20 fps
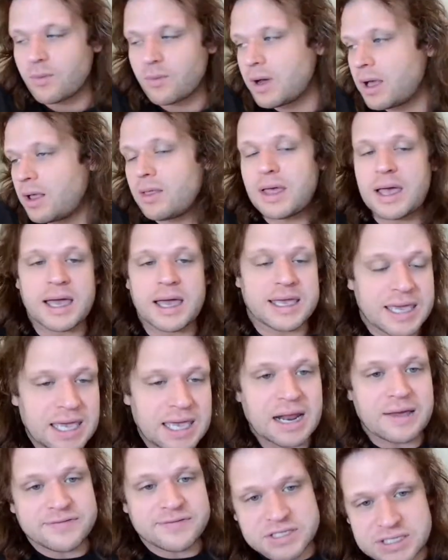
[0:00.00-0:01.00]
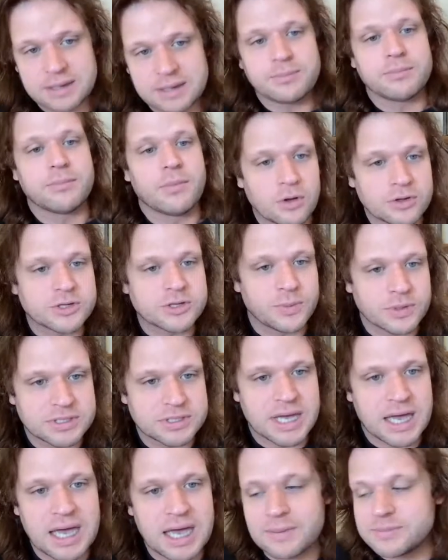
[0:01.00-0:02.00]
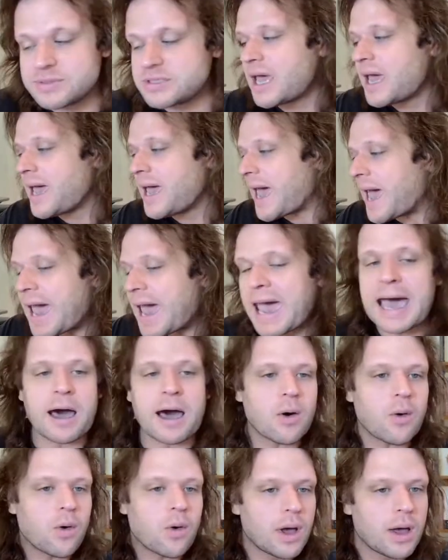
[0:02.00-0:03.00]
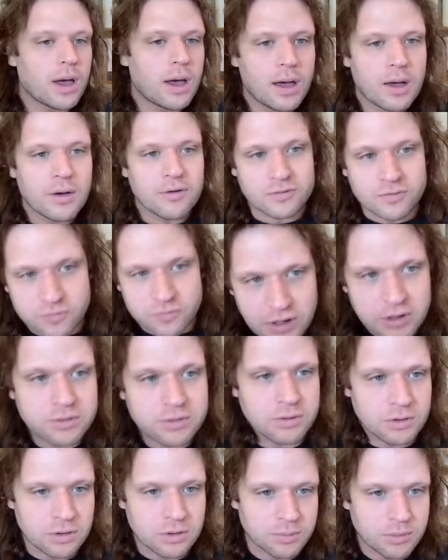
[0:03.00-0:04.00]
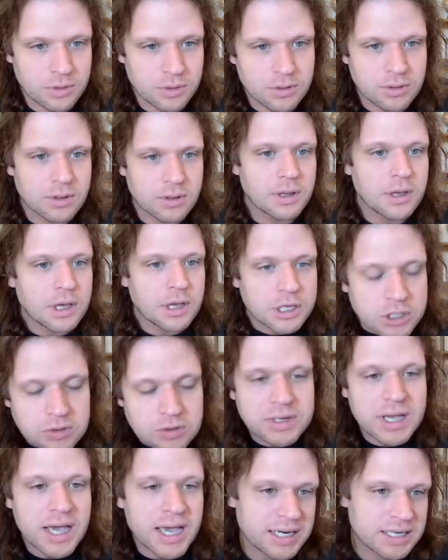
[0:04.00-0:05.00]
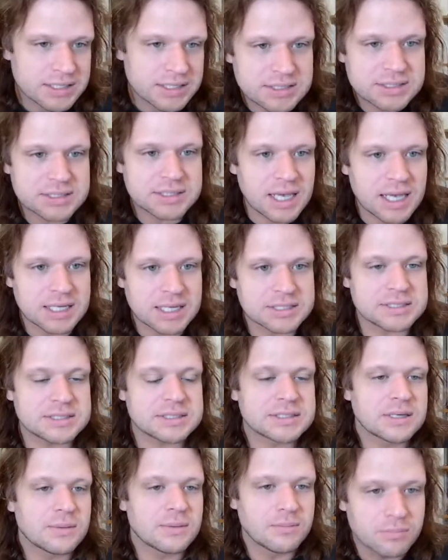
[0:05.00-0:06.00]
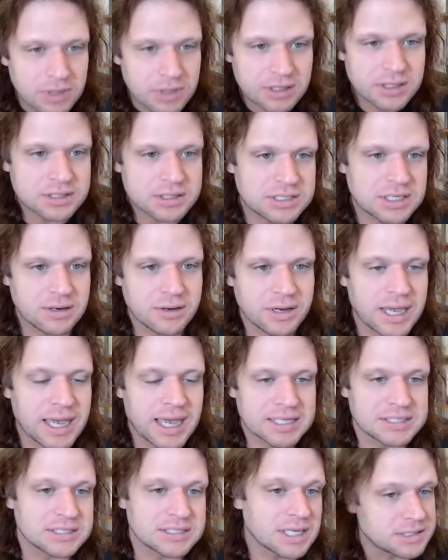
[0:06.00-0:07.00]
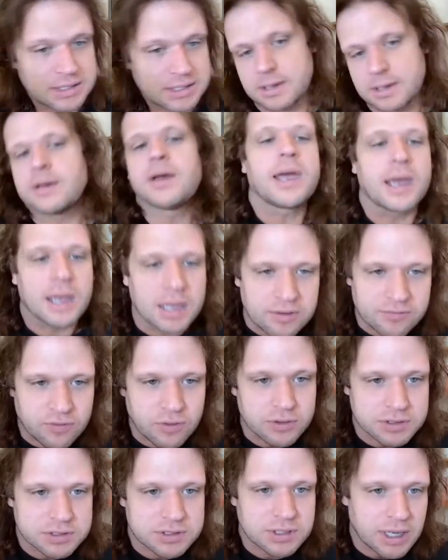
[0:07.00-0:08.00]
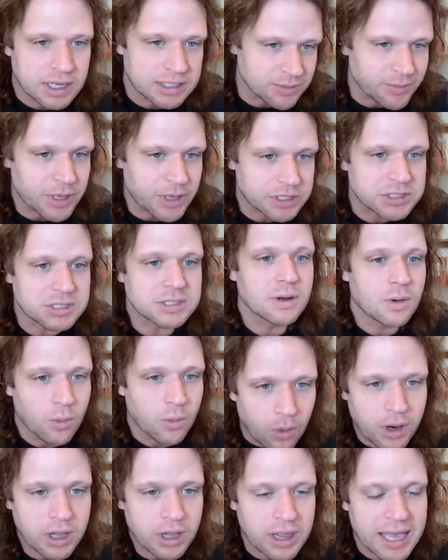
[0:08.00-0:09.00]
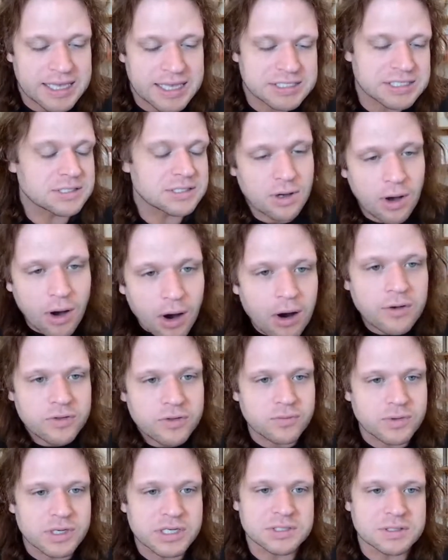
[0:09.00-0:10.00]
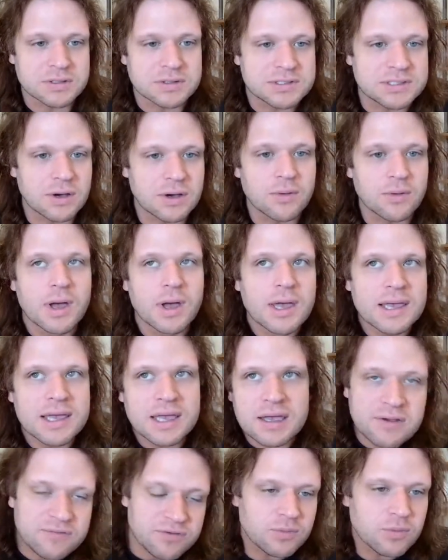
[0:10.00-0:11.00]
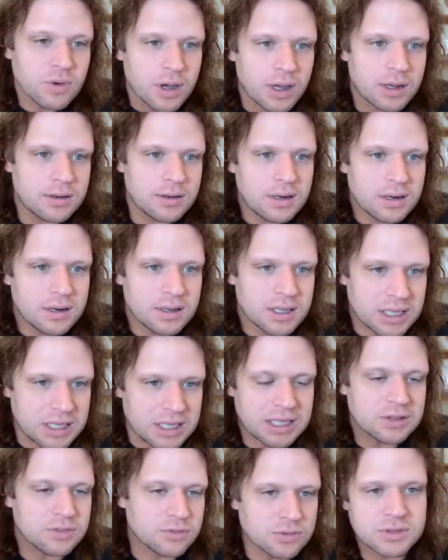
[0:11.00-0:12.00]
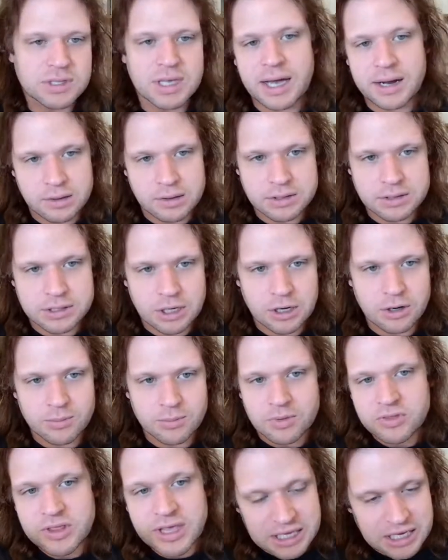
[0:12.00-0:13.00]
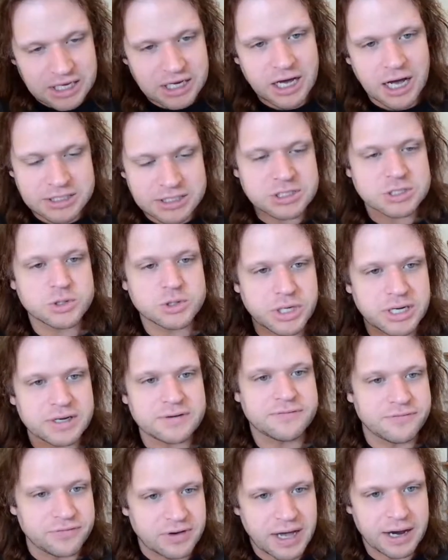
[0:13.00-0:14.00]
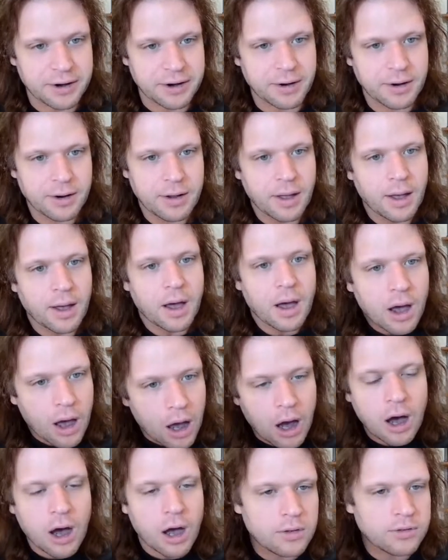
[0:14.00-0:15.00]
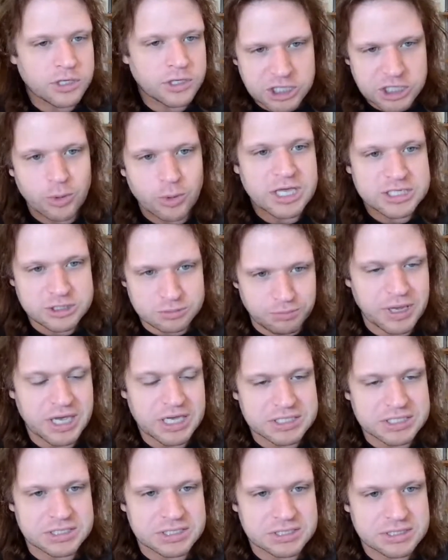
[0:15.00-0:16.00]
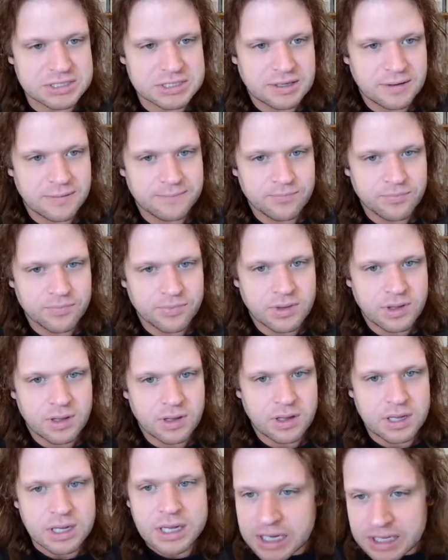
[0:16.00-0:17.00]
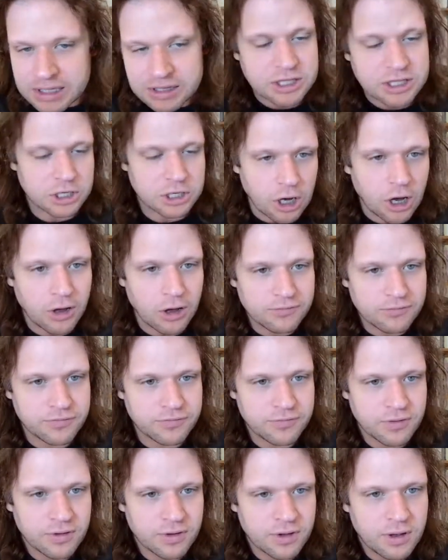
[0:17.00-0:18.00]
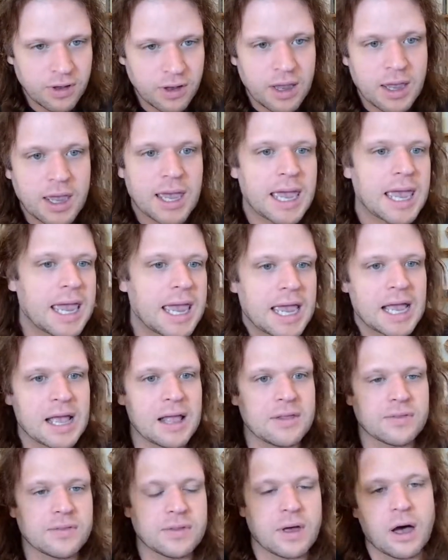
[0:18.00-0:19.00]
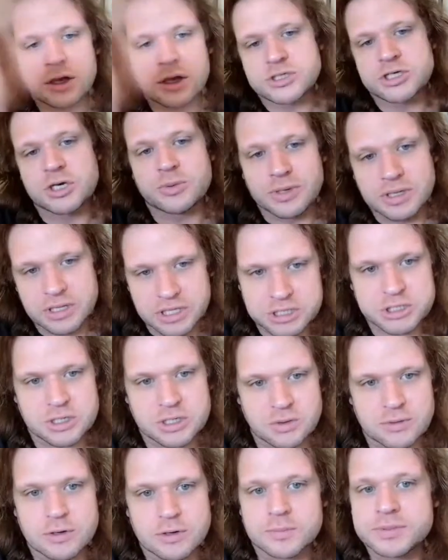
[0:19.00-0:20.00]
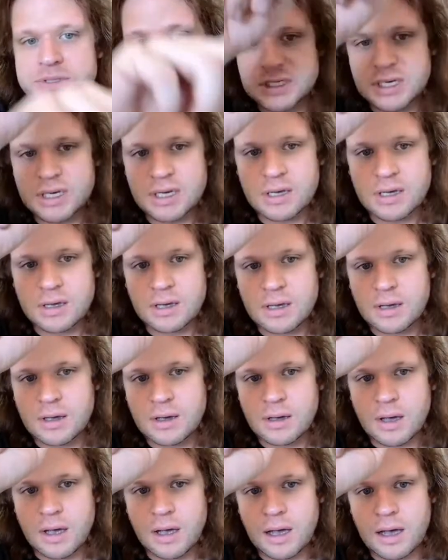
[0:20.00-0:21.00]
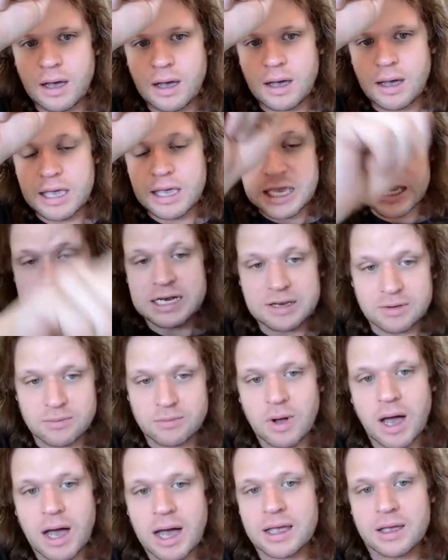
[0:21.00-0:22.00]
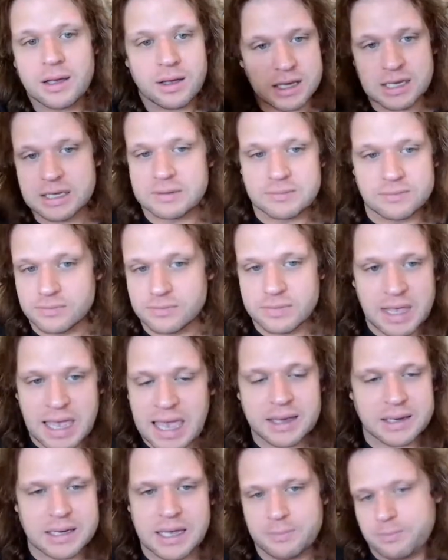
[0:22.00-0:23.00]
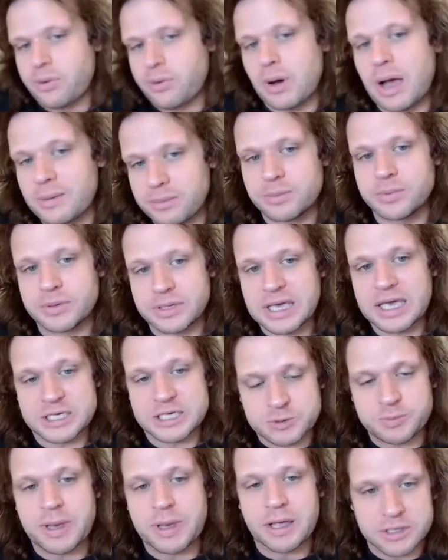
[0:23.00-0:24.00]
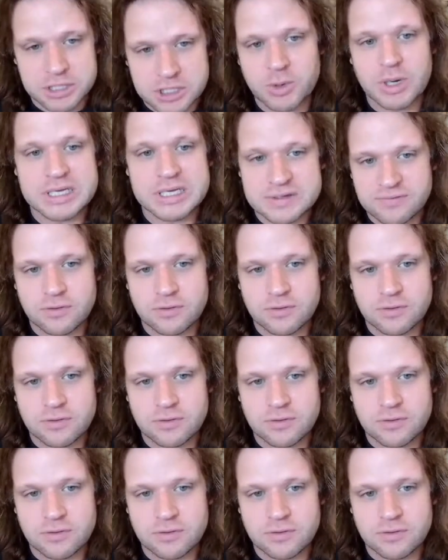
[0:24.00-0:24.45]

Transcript: Well, again, I've said multiple times how vulnerable United States military assets, and of course, as I mentioned, oil assets are in the region. So if Iran can get through the Iron Dome, they can concentrate fire on U.S. bases in the Gulf, and also militia groups in Iraq can probably expel U.S.